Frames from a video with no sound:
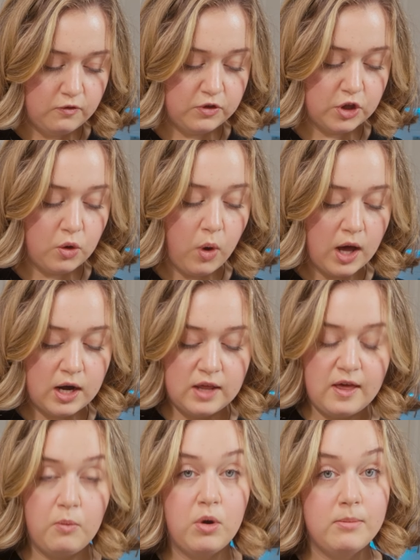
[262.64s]
for the
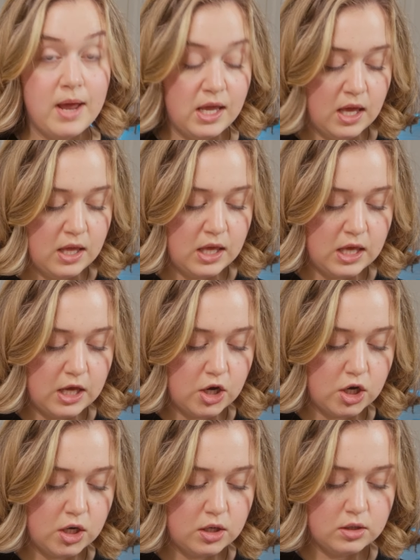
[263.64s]
quantity that we're making
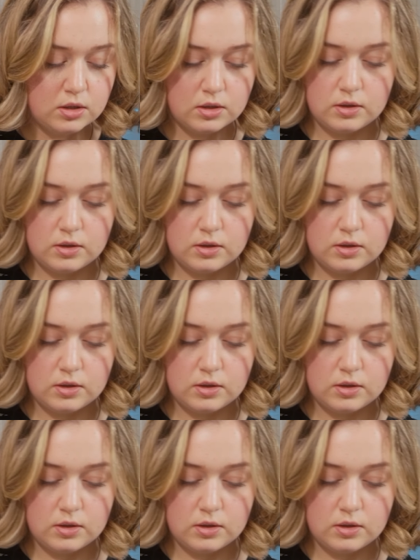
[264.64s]
here.